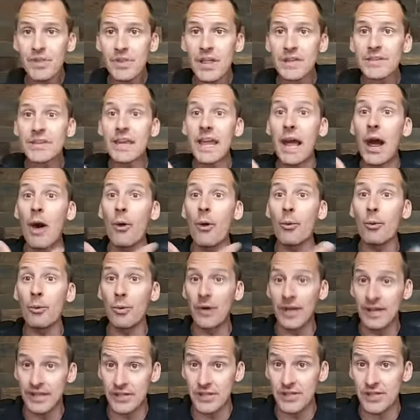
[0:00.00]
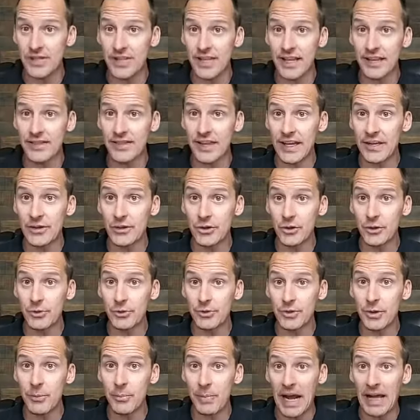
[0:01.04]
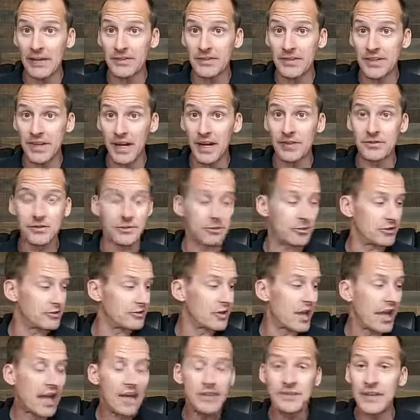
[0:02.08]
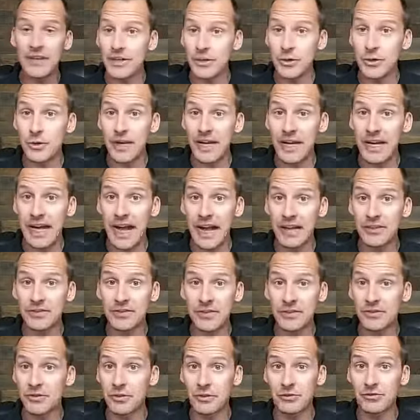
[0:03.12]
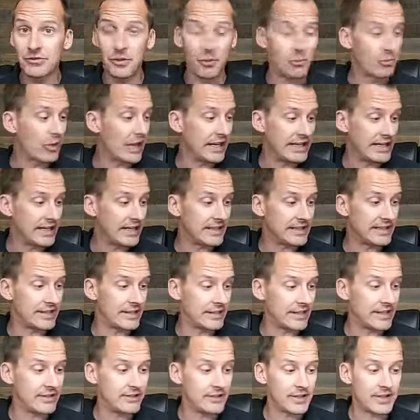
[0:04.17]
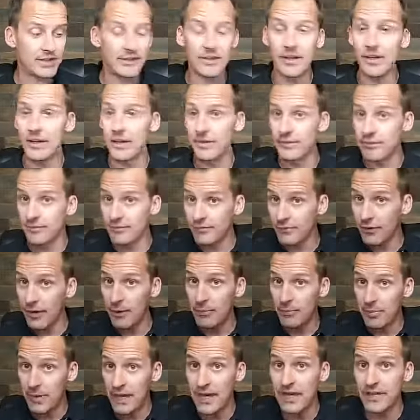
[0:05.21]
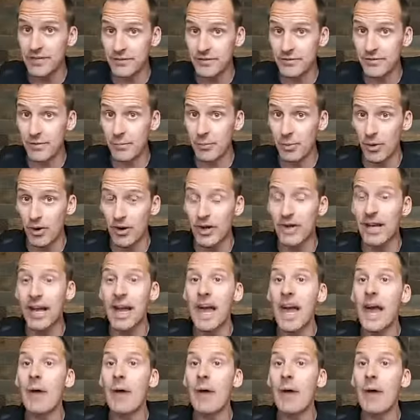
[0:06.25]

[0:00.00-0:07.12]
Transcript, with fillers: the outreach that they do to past customers that you get access to. So right in the in the front page of the book.